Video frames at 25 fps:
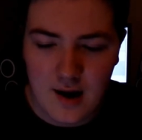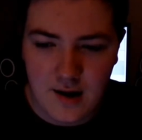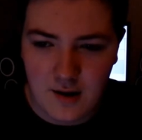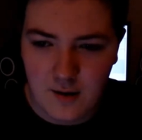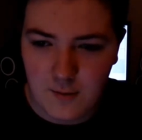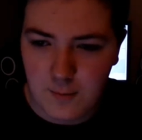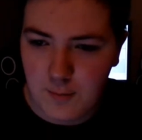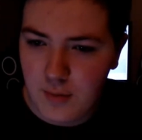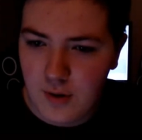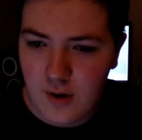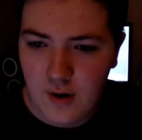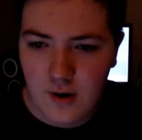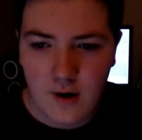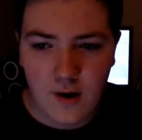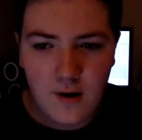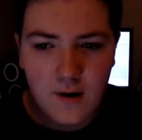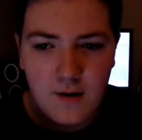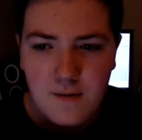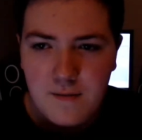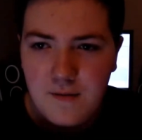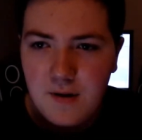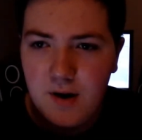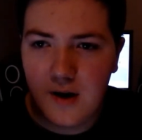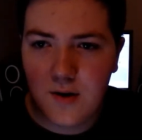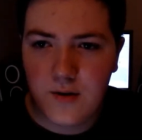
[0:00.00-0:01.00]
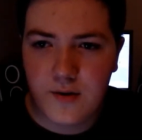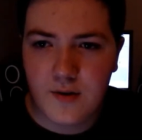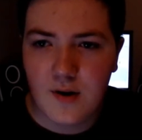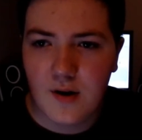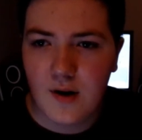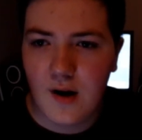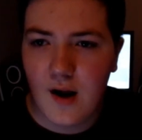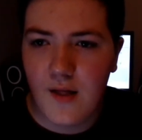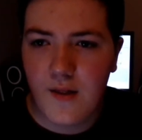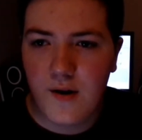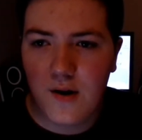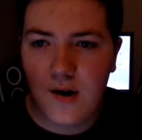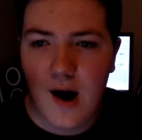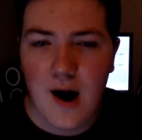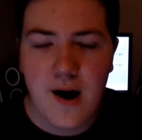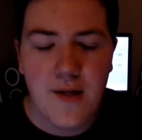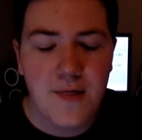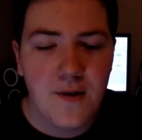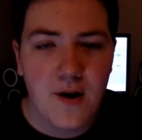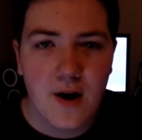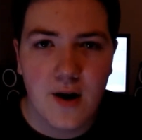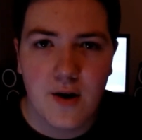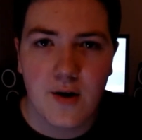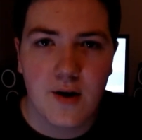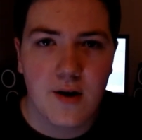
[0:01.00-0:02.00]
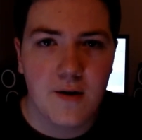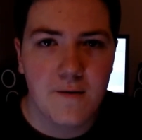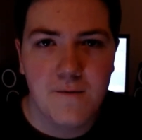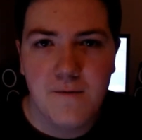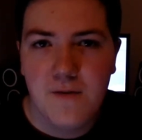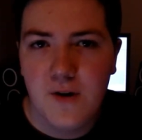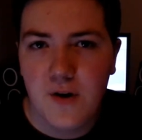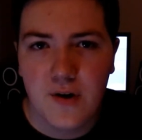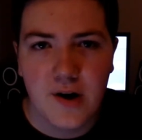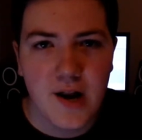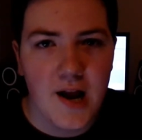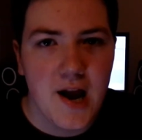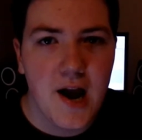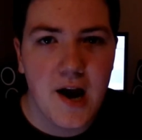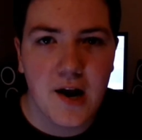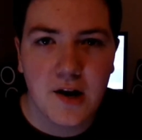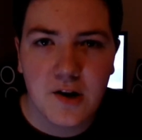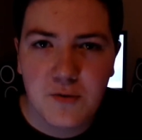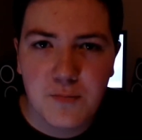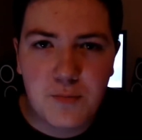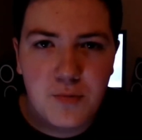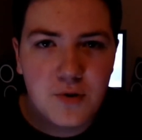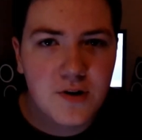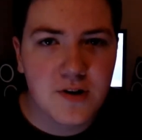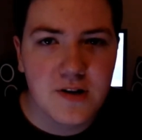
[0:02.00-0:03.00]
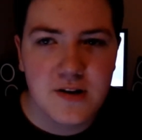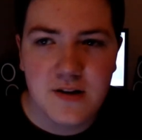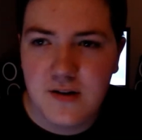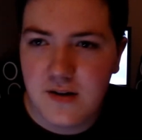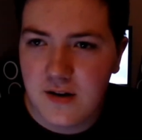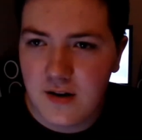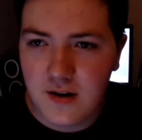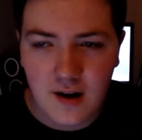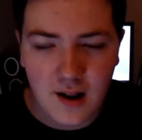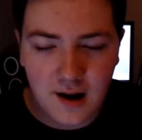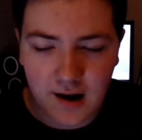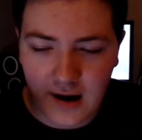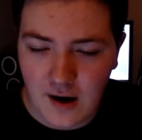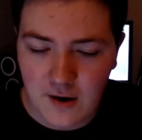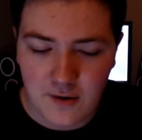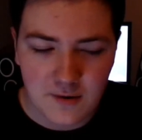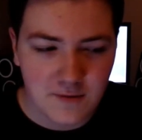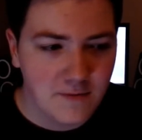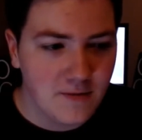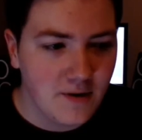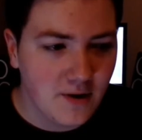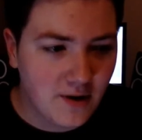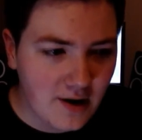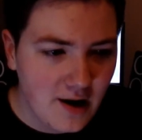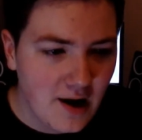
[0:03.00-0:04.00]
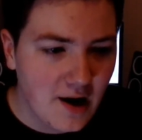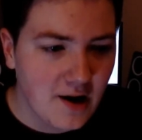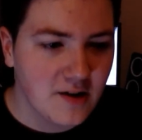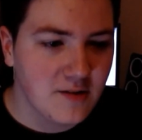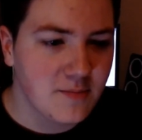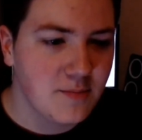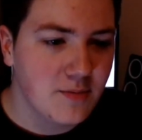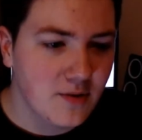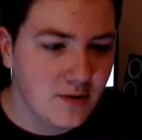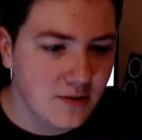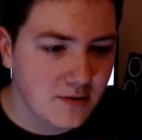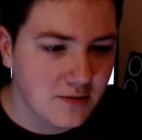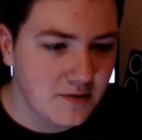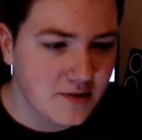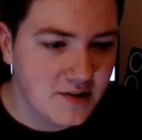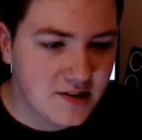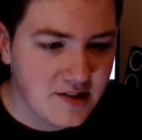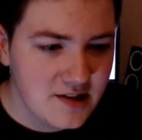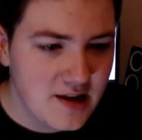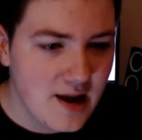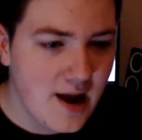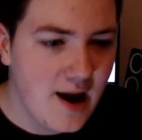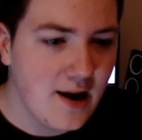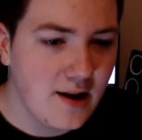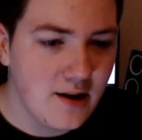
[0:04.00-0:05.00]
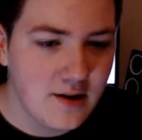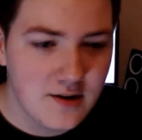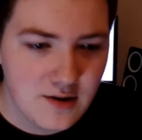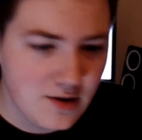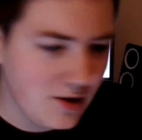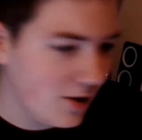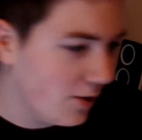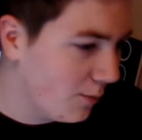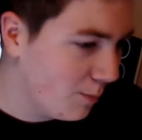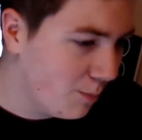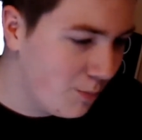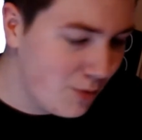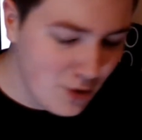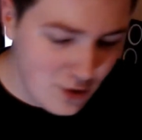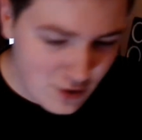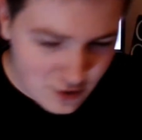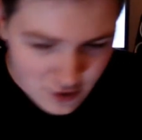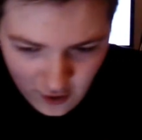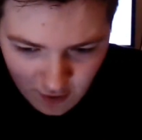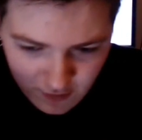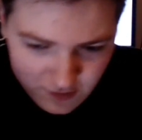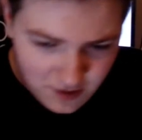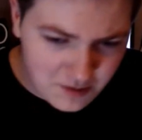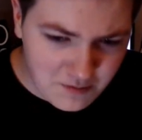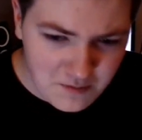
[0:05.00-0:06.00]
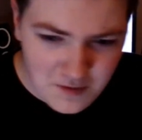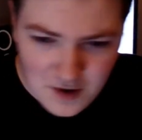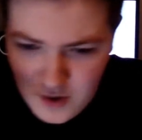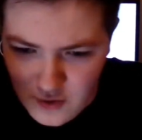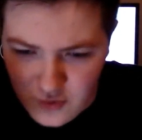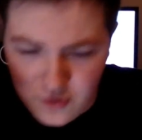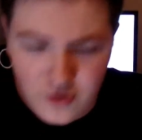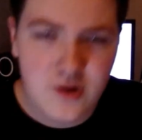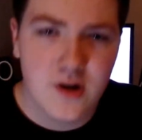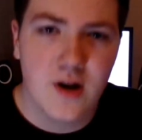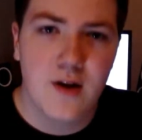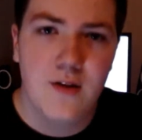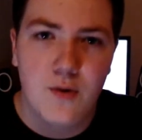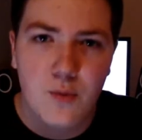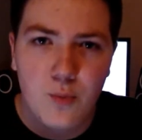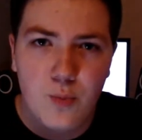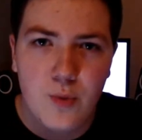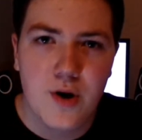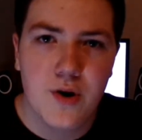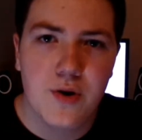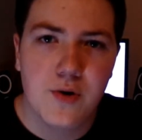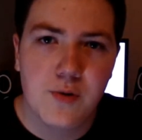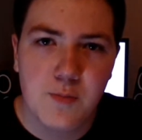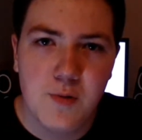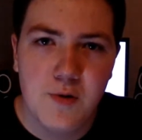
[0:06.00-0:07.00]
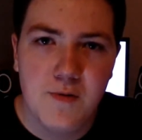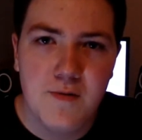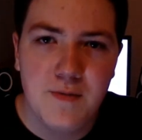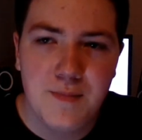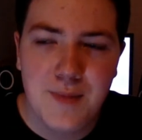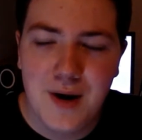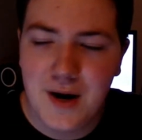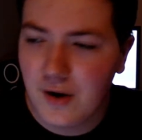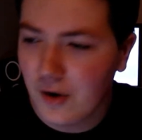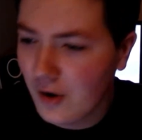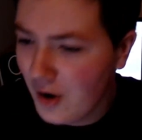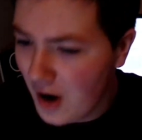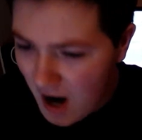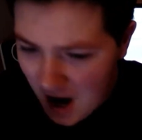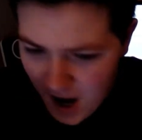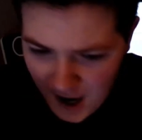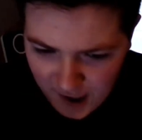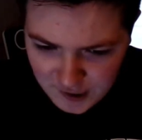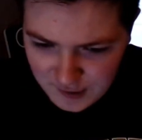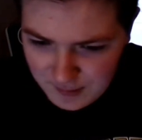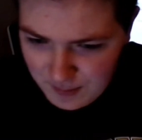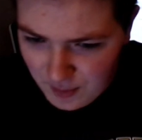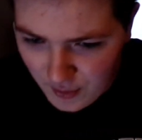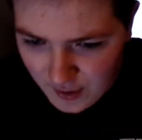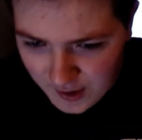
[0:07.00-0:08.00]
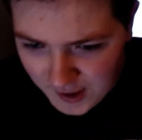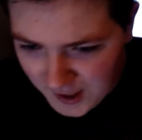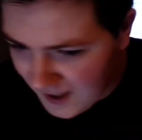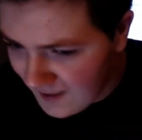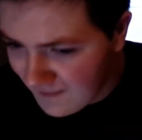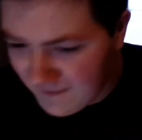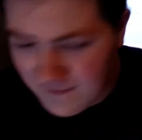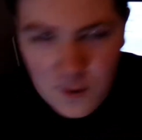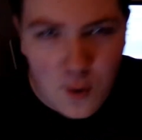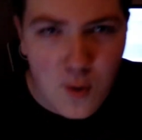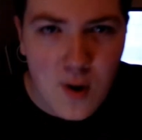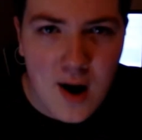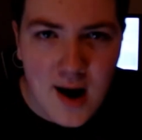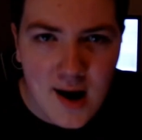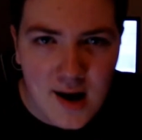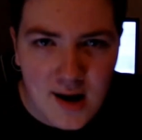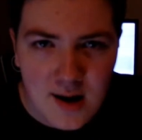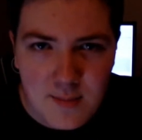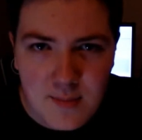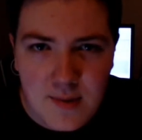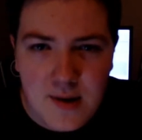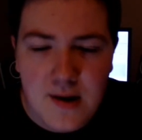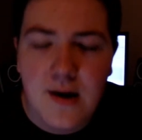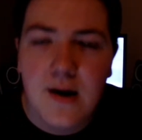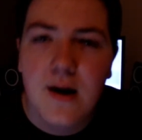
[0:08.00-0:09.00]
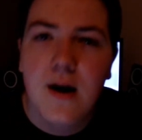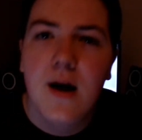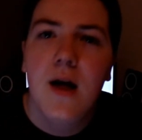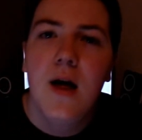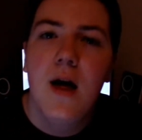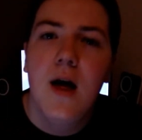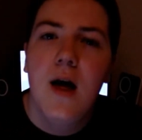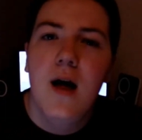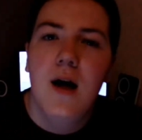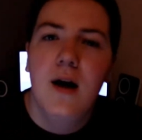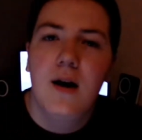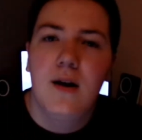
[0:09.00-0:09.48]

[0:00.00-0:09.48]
I just put all the videos together. I thought I was feeling expert, expert status, putting all these videos together in Windows Movie Maker, exporting at 480p.